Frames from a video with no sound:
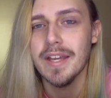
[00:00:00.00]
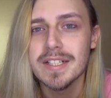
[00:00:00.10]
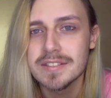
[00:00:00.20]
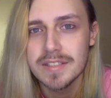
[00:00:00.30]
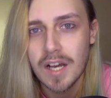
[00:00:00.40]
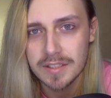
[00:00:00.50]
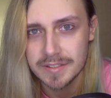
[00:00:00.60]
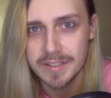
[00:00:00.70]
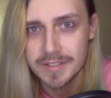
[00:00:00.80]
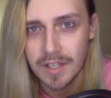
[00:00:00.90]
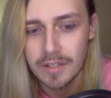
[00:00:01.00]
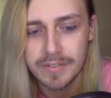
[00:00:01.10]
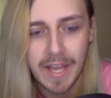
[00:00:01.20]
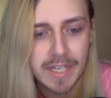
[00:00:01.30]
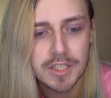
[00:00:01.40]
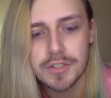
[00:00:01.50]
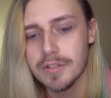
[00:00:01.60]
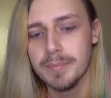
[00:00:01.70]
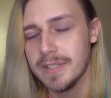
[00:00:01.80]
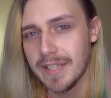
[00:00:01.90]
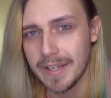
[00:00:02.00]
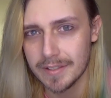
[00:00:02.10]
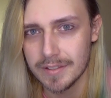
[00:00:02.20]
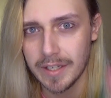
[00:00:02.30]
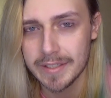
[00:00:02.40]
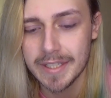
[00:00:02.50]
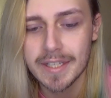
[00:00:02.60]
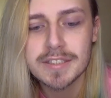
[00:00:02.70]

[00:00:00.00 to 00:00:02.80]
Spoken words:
It's nasty stuff and it shouldn't be taken lightly,